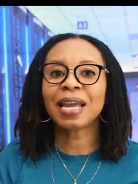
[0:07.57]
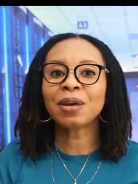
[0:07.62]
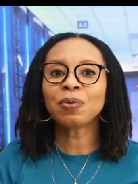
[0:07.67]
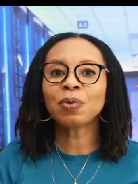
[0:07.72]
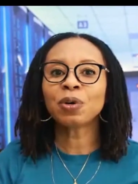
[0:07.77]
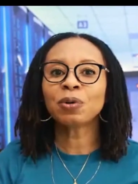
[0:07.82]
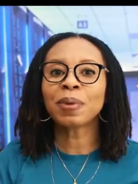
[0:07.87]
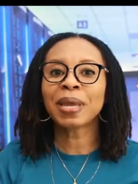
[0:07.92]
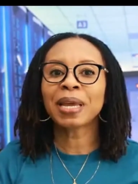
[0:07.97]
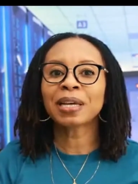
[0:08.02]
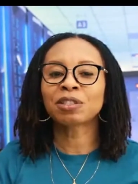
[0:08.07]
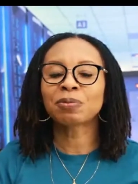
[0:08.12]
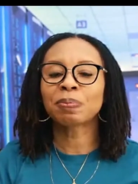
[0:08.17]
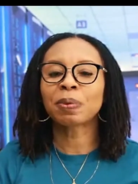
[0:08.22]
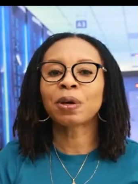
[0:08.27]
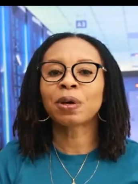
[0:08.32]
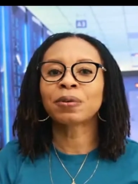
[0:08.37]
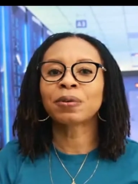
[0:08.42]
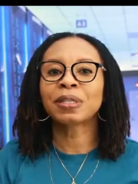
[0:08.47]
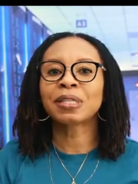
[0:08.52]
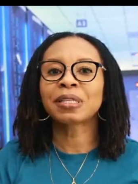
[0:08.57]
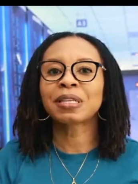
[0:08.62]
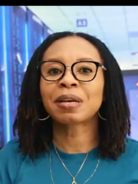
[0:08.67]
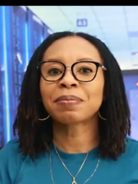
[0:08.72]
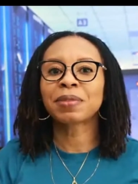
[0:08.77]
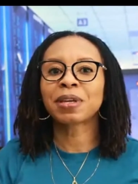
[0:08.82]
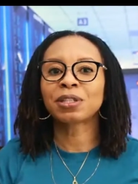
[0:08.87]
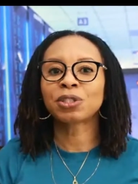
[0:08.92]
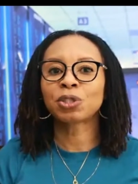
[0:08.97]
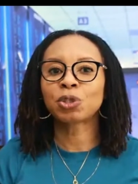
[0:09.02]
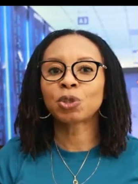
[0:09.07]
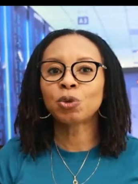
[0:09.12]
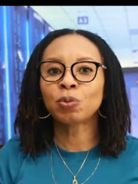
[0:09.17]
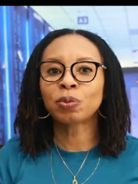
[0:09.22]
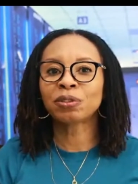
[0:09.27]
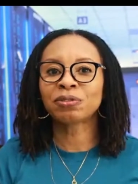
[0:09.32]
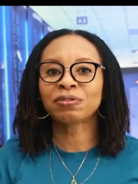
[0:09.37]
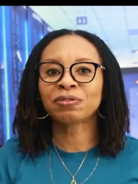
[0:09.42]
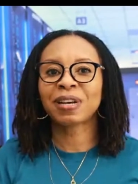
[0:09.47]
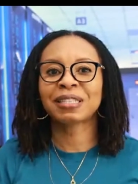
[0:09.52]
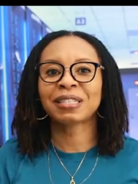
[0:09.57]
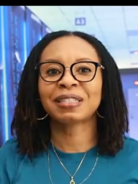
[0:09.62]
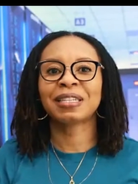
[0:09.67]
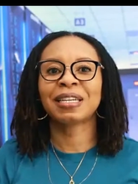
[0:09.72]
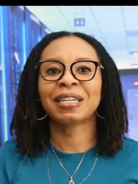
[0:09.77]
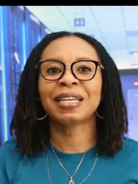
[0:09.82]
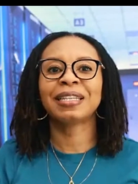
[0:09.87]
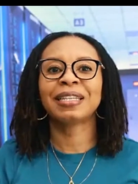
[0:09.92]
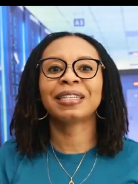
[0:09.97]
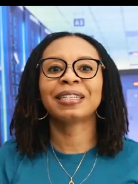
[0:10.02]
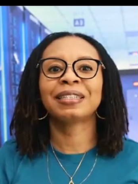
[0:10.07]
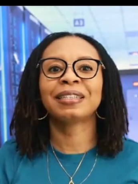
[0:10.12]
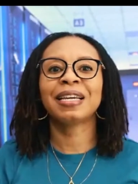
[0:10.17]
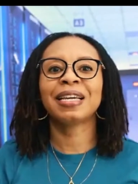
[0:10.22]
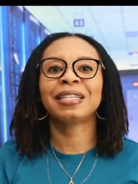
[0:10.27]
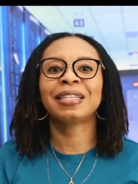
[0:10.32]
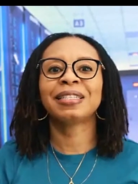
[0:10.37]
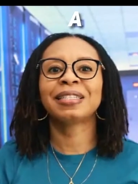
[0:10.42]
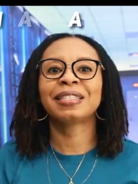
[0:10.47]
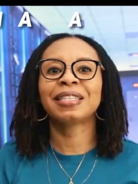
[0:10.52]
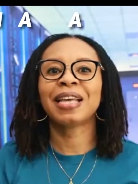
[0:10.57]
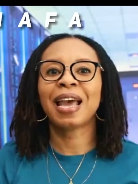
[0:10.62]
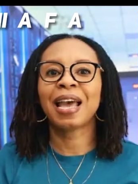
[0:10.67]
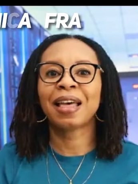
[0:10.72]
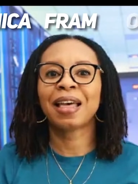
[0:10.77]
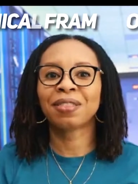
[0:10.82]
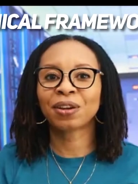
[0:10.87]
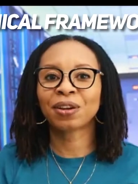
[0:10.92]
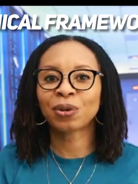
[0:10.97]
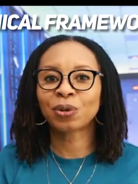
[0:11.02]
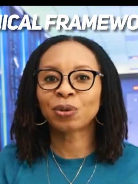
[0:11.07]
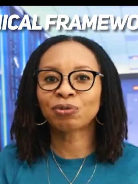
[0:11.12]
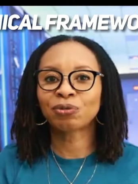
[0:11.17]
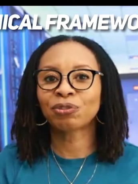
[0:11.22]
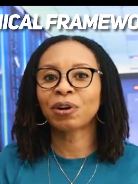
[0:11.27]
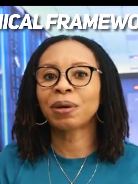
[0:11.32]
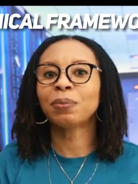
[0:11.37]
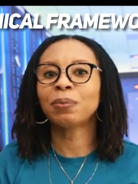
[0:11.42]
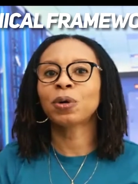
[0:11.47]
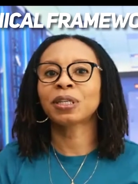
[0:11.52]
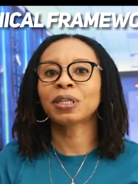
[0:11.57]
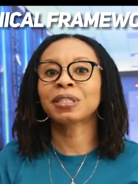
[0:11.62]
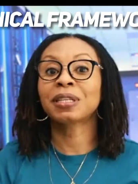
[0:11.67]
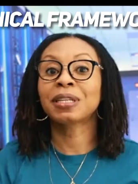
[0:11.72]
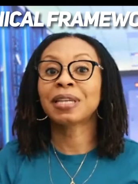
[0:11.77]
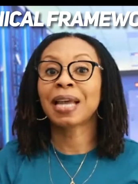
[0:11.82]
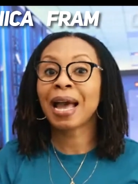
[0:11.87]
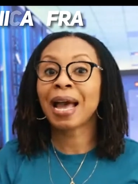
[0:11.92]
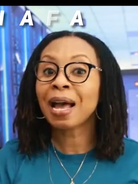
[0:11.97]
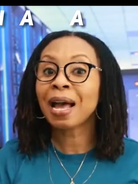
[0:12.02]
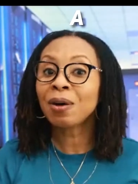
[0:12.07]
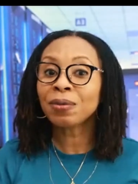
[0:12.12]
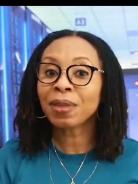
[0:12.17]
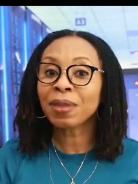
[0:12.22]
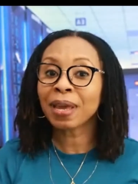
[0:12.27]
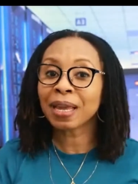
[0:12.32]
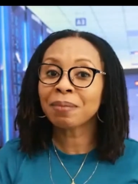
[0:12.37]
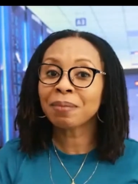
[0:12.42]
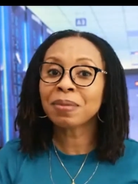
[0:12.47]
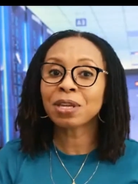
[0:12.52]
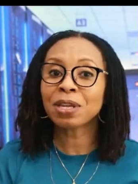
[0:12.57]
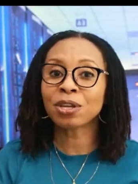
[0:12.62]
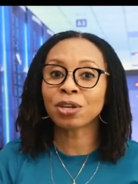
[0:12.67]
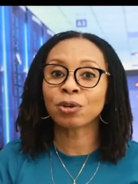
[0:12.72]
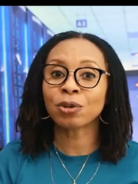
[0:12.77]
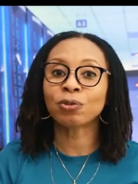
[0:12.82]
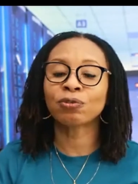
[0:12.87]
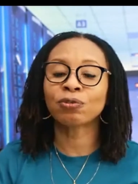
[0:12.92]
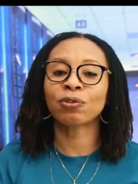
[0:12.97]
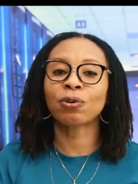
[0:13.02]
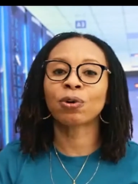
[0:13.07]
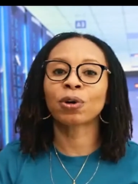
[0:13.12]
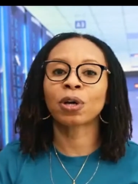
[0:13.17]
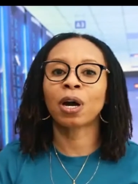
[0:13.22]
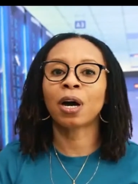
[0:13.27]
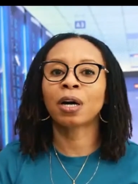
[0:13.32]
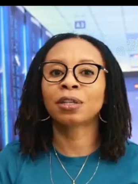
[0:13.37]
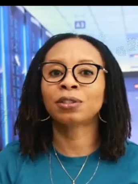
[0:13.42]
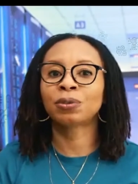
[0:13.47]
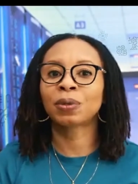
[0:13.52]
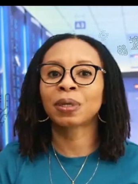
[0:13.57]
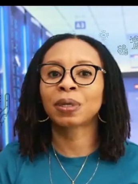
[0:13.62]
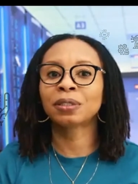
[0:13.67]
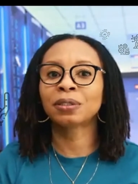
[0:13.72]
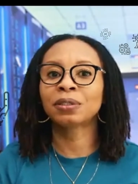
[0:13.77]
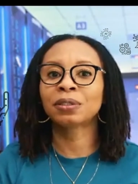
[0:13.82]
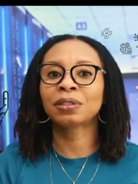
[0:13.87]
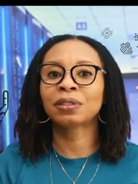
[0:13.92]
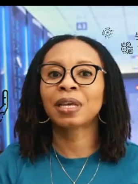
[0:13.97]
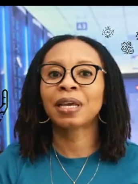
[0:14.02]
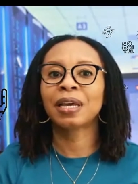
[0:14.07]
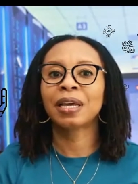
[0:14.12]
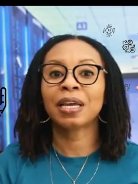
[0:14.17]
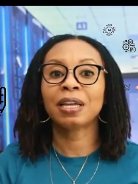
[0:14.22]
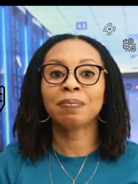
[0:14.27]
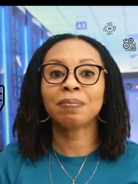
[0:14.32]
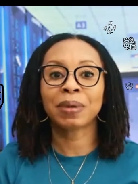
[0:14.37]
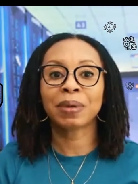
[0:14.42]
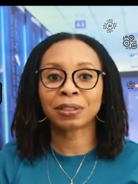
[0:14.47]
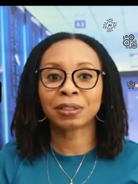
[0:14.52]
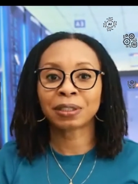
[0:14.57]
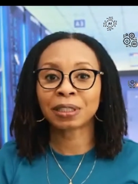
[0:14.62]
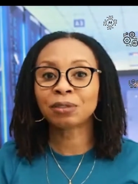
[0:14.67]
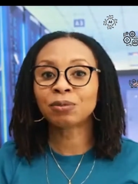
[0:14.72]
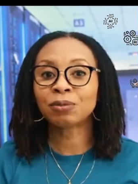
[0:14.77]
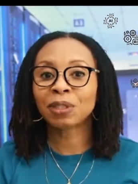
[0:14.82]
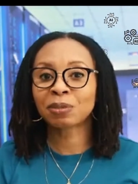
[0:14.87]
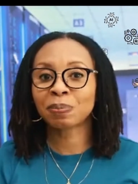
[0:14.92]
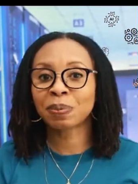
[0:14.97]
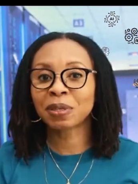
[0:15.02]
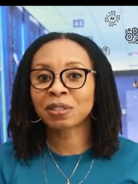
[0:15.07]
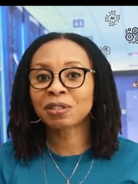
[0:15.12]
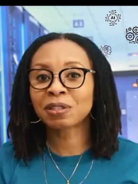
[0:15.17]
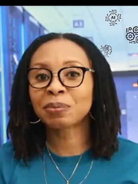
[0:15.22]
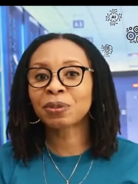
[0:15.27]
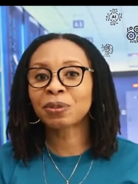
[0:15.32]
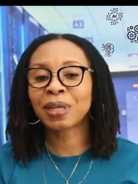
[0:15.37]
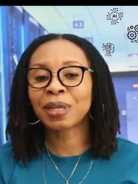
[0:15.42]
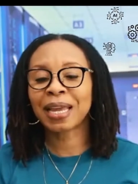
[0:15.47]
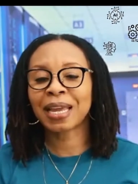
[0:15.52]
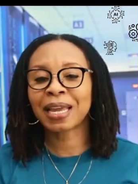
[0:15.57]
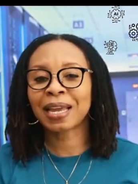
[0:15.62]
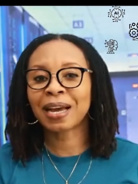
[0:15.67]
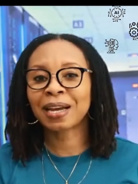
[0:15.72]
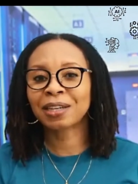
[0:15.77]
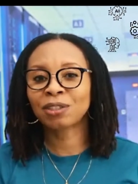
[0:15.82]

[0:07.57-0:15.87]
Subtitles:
we'll be exploring something super fascinating. It's ethical frameworks and how they can be used for guardrails in building responsible AI